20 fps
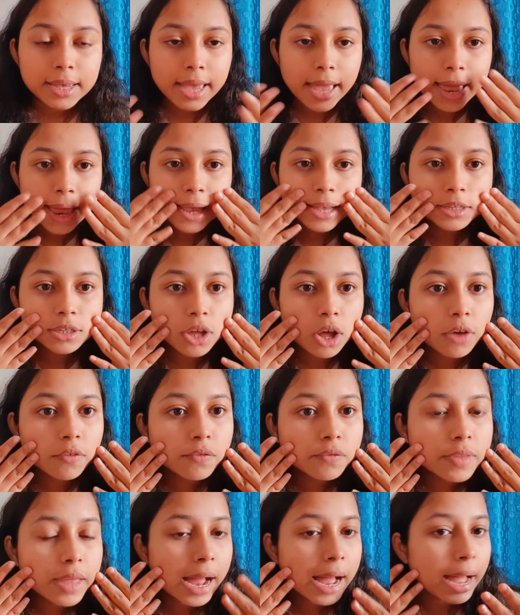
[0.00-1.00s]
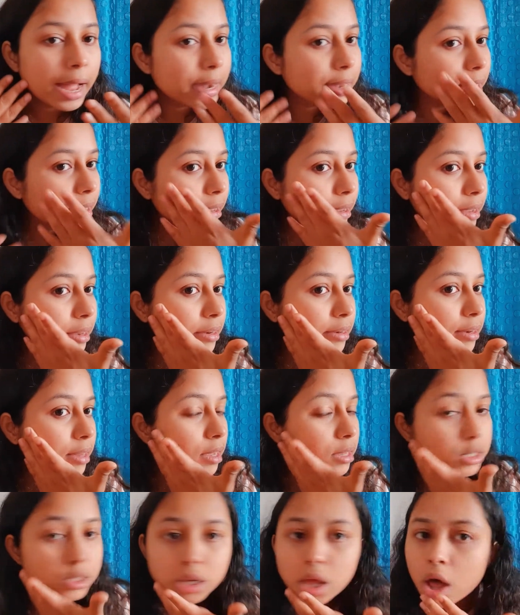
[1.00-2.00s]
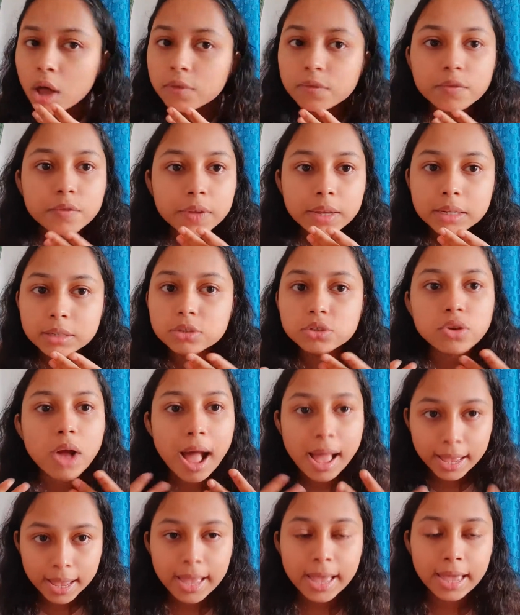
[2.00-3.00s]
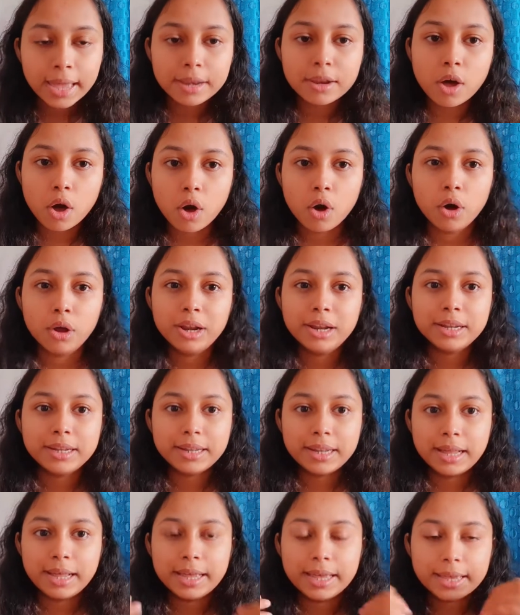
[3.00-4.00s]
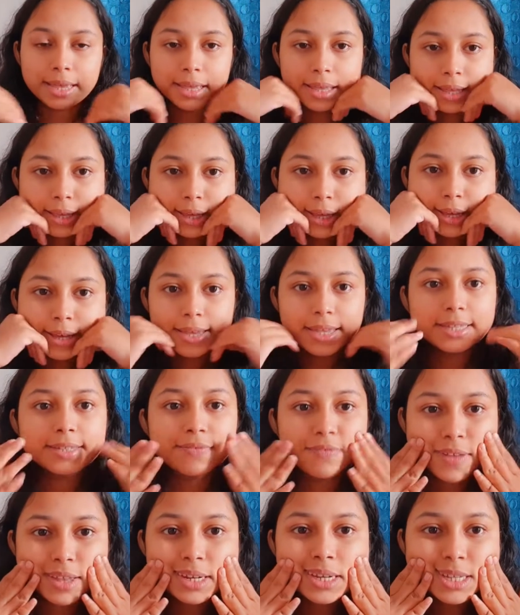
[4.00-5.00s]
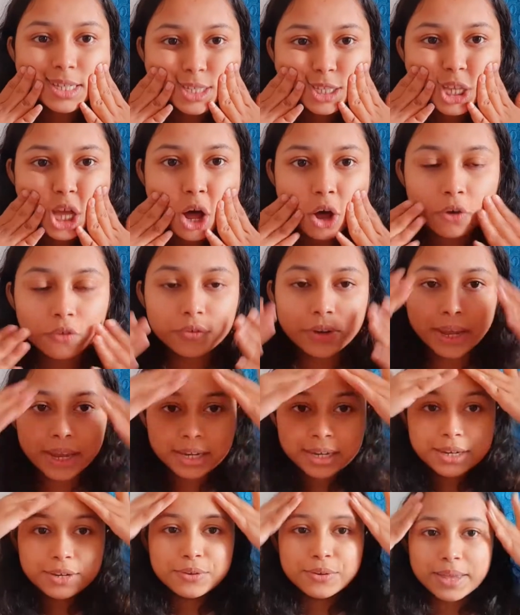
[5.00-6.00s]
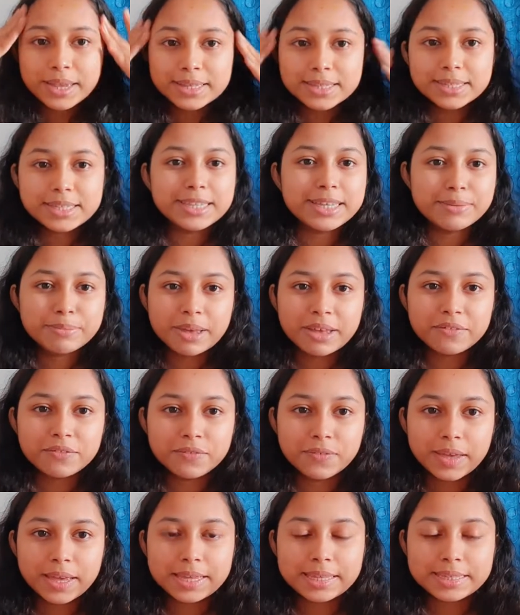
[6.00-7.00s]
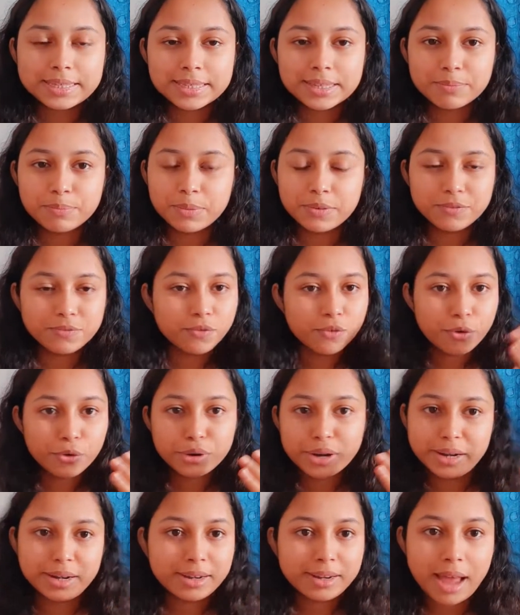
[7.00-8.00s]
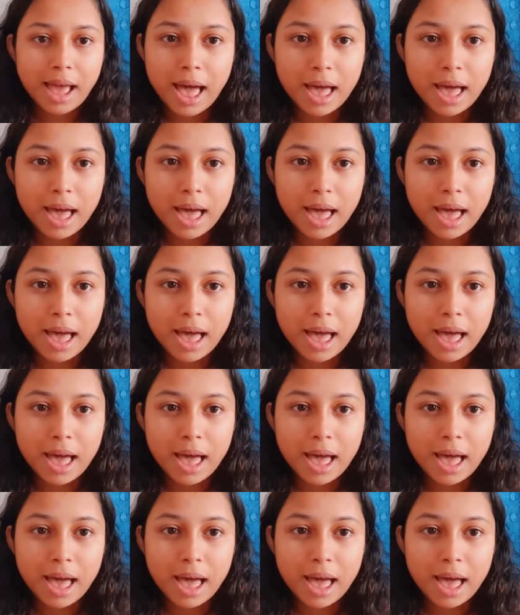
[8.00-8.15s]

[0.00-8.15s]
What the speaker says: as of that, it does not feel dry at all. Like, it's very soft and you can see my face before and